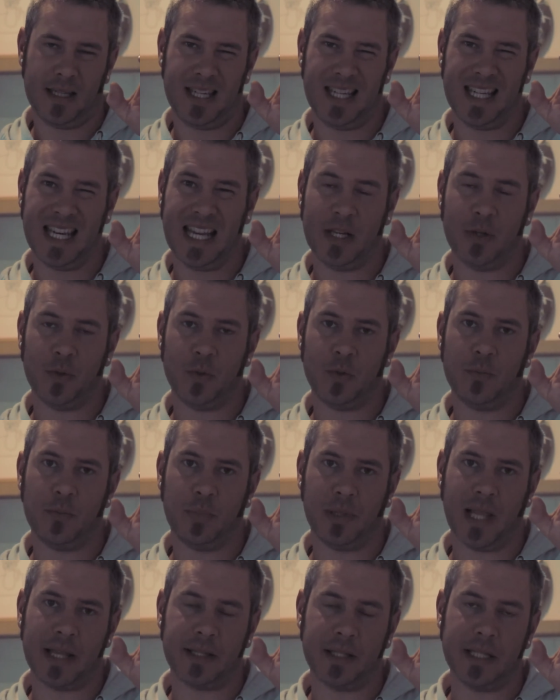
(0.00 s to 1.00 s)

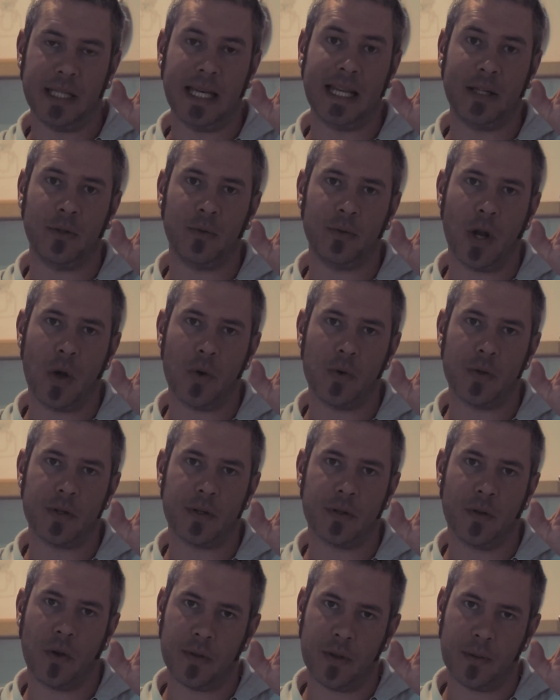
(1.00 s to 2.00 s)
blunt needle
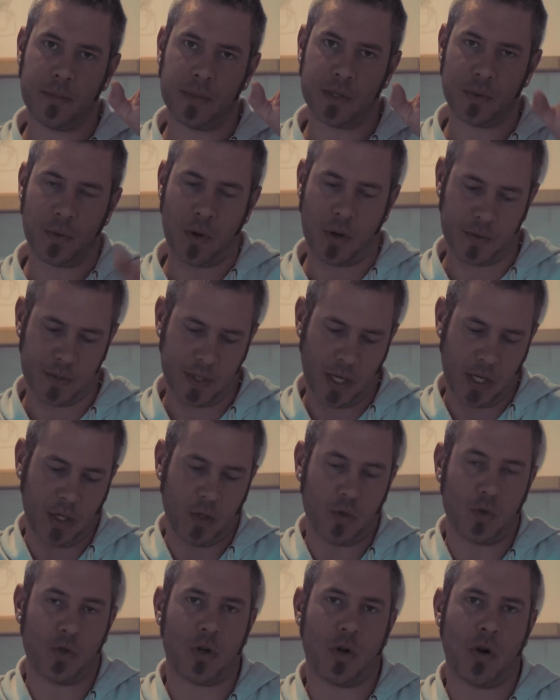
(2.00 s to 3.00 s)
nose on them as well, so you
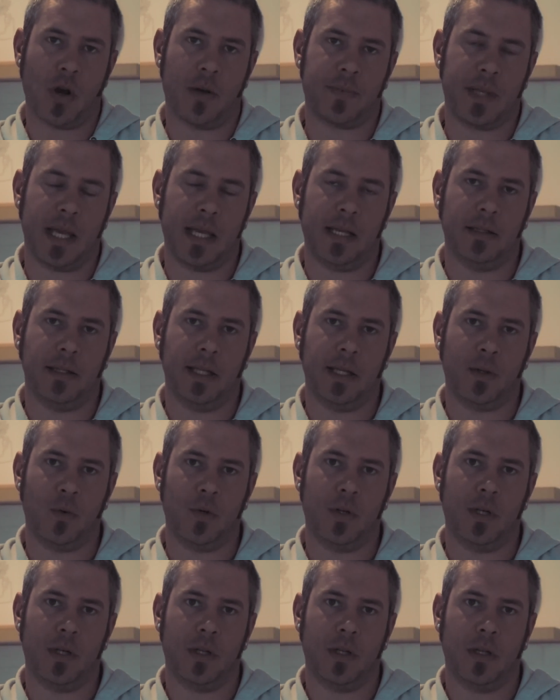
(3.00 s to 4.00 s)
can draw up the
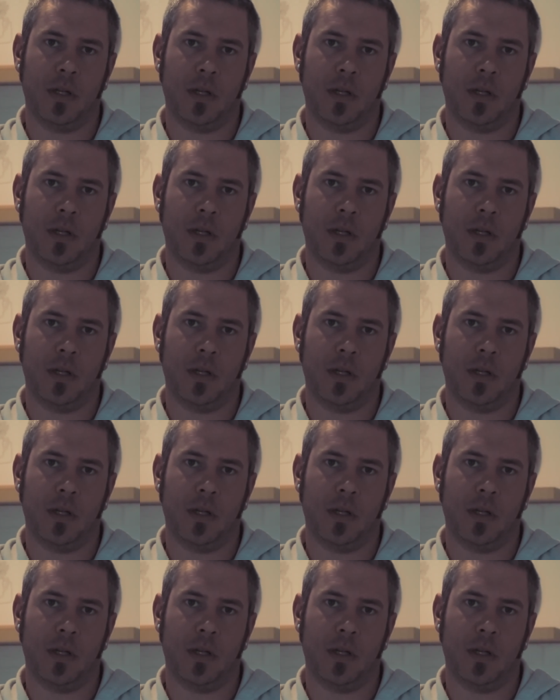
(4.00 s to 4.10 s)
e-liquid